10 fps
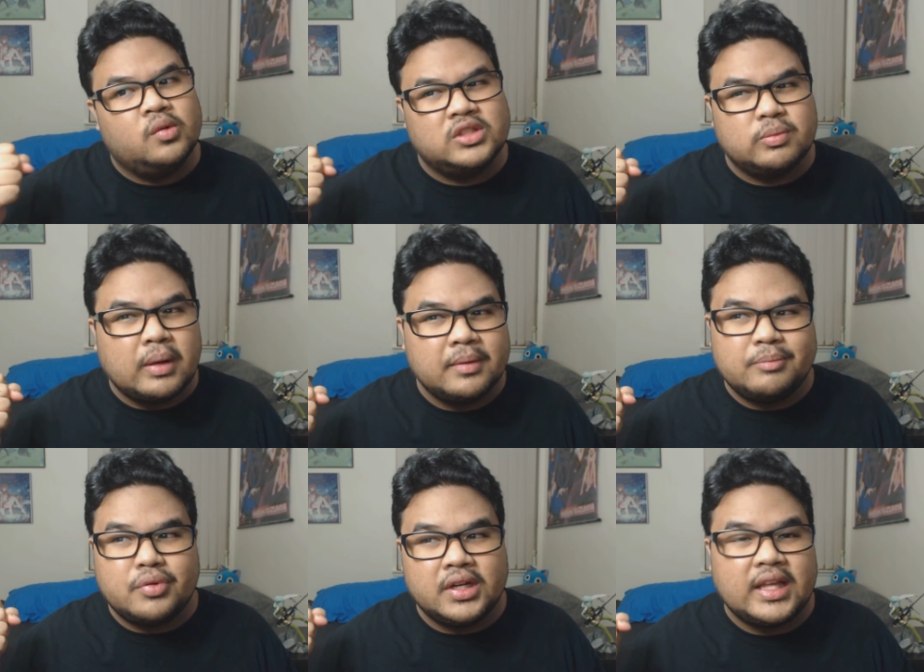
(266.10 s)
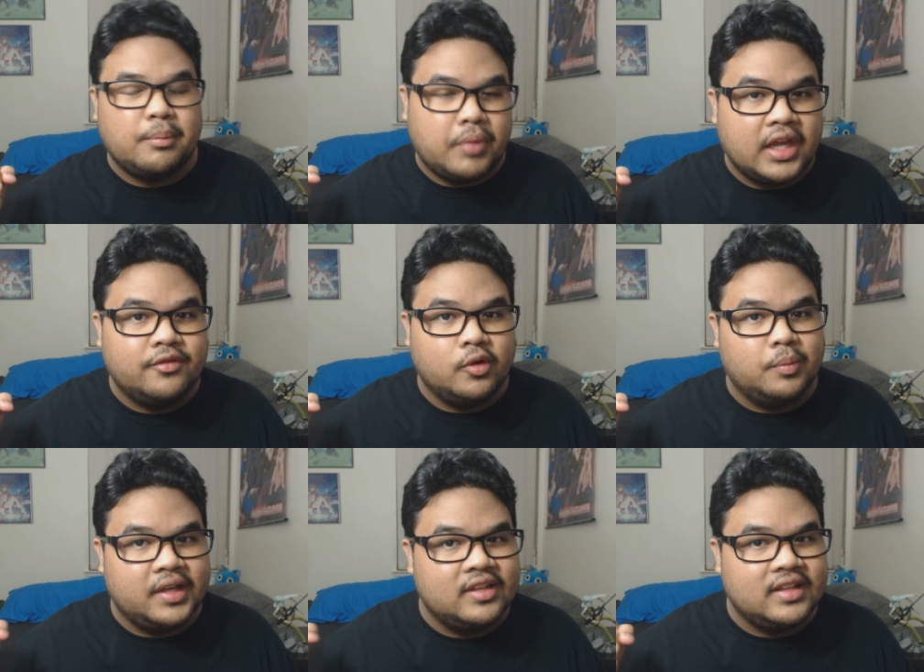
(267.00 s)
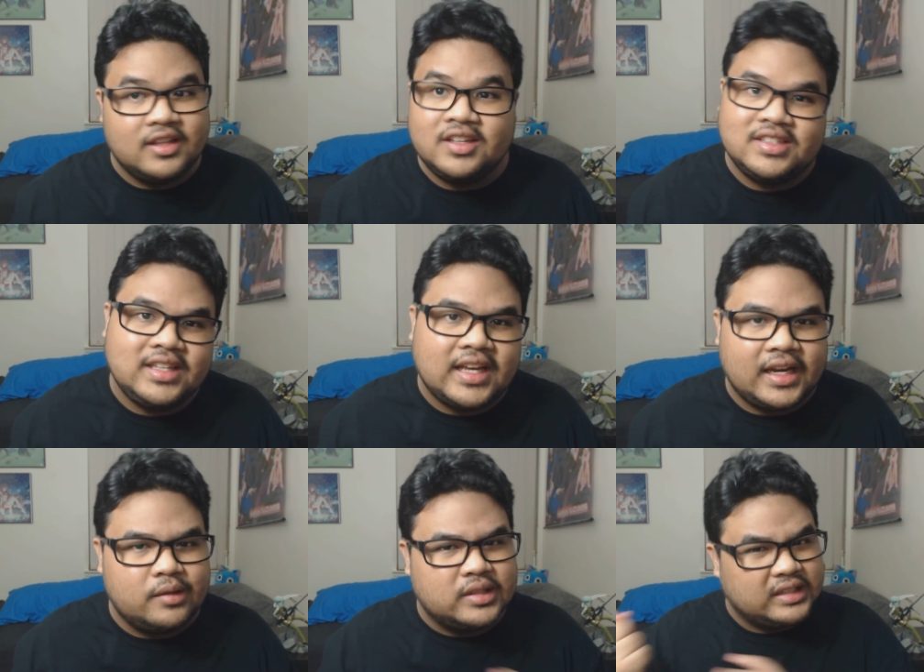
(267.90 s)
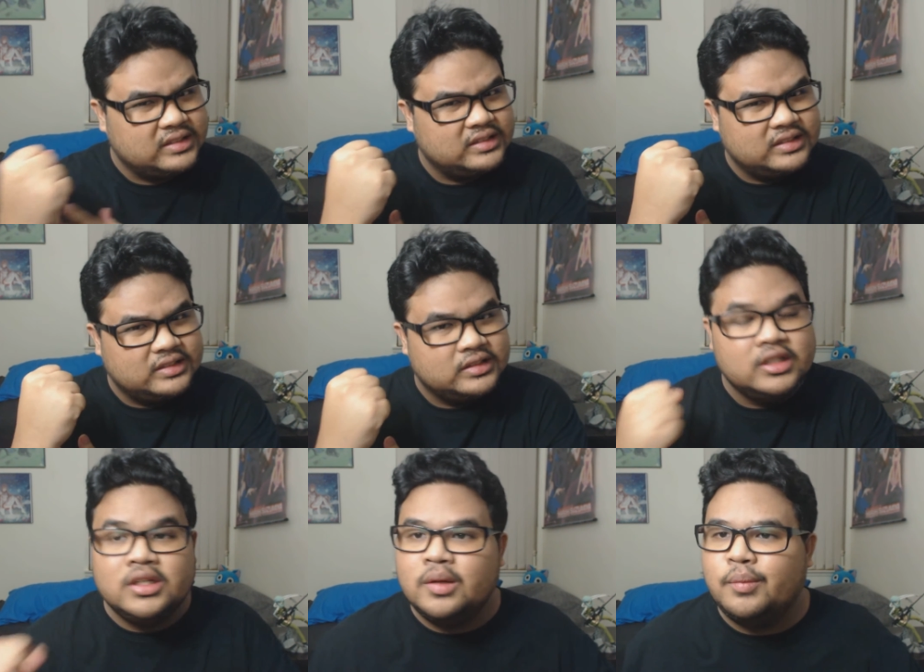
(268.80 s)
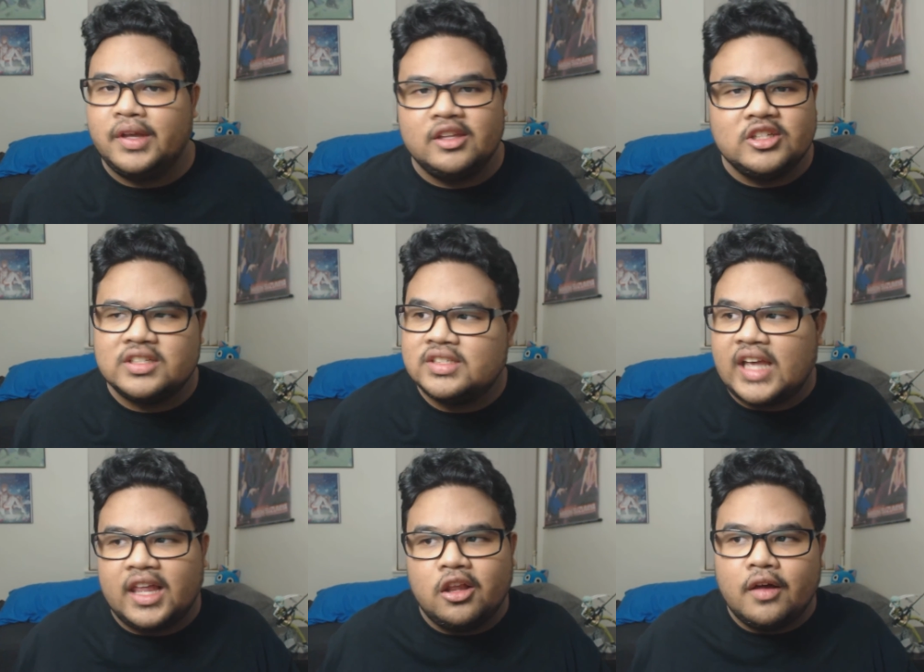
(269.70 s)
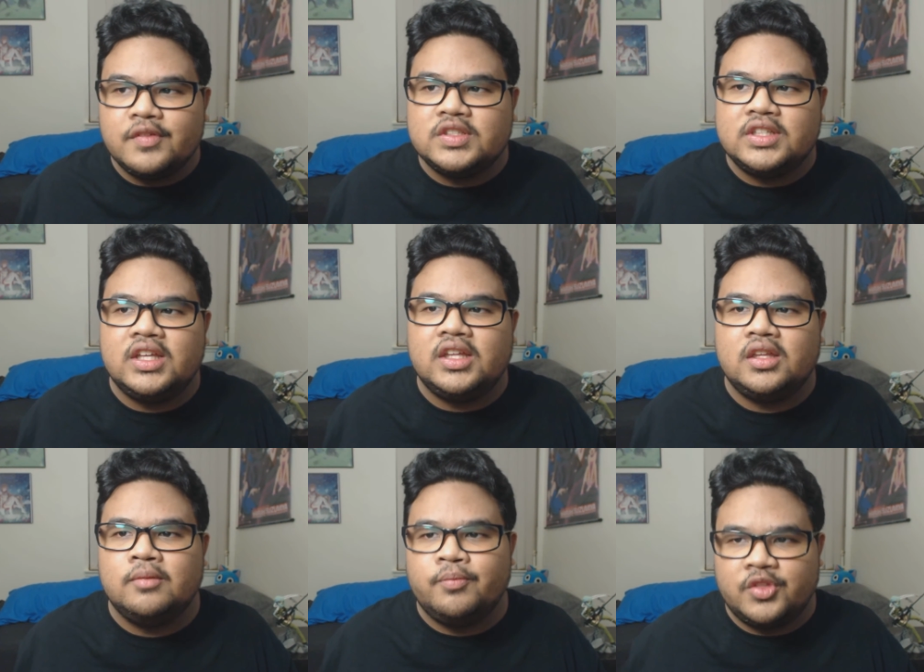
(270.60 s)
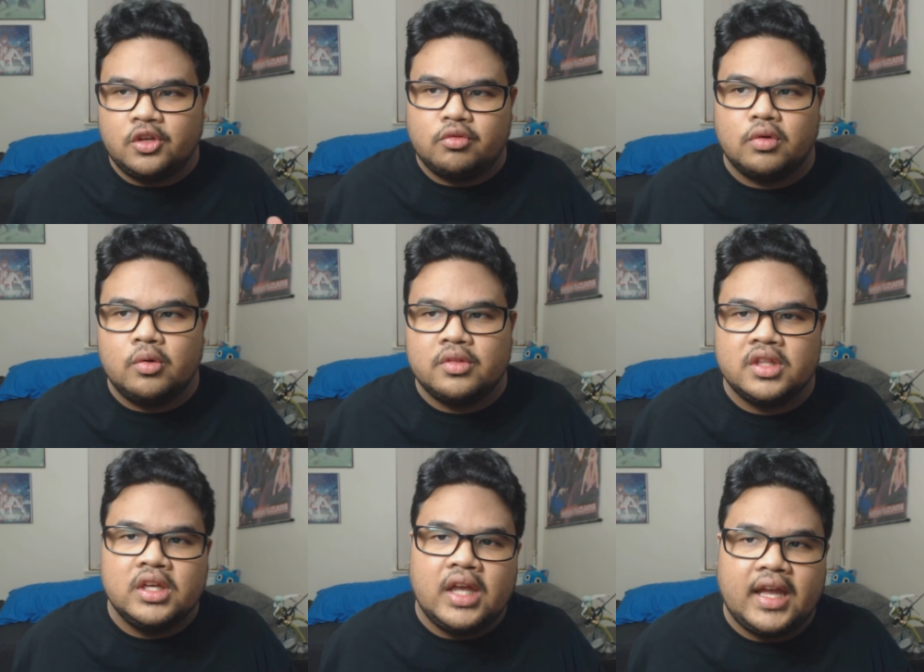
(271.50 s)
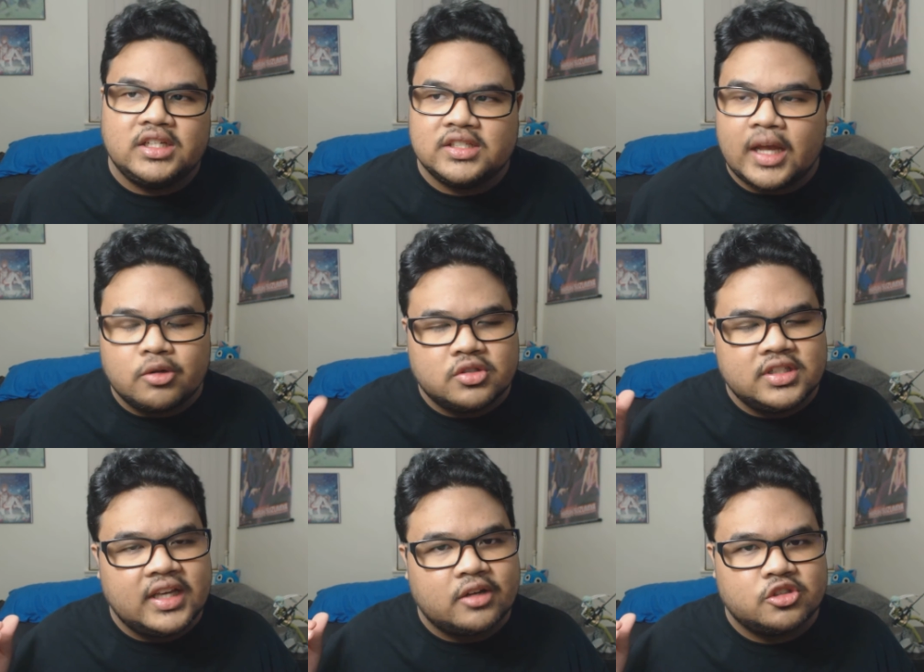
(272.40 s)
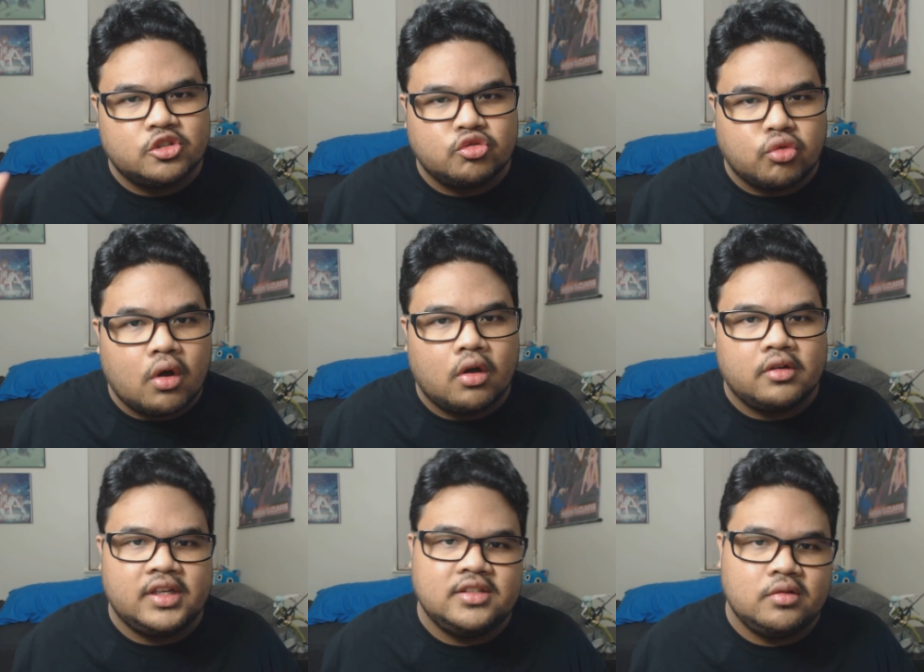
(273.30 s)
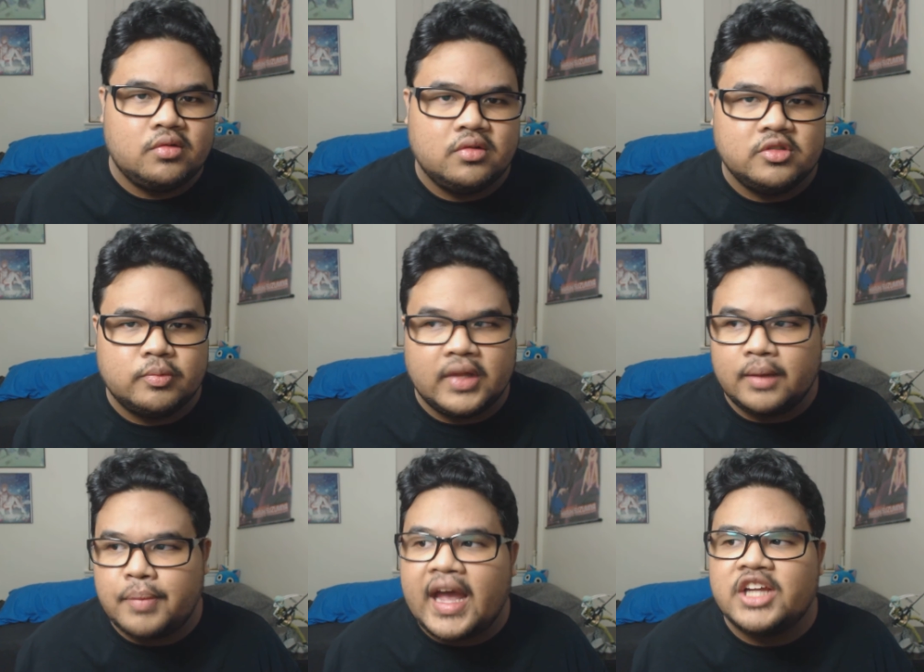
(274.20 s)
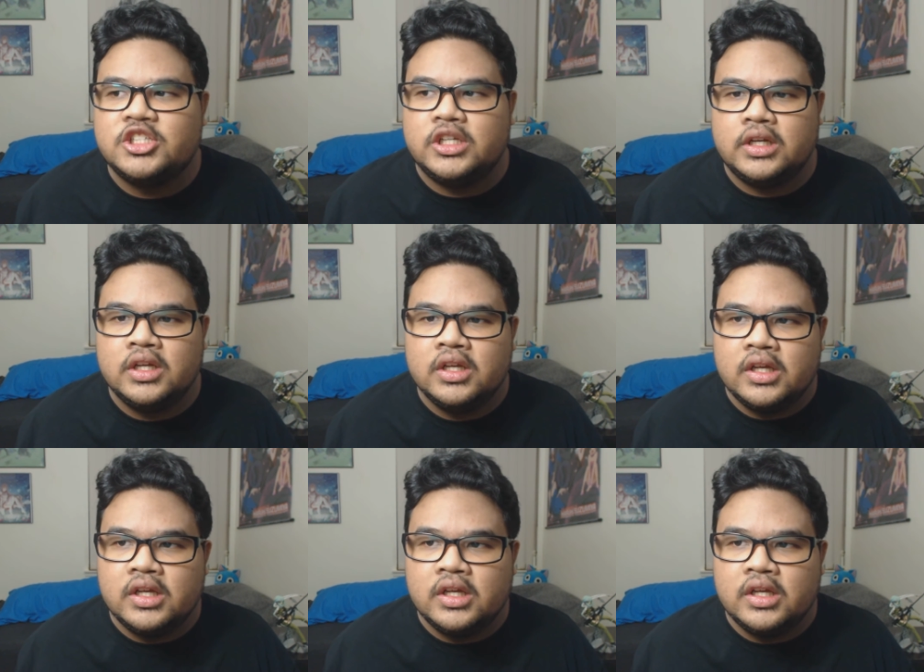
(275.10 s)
which is probably pretty damn painful. But you, you could see kind of he was like, Ugh. but you just see. I love seeing the growth and just how see how strong Izuku's like passion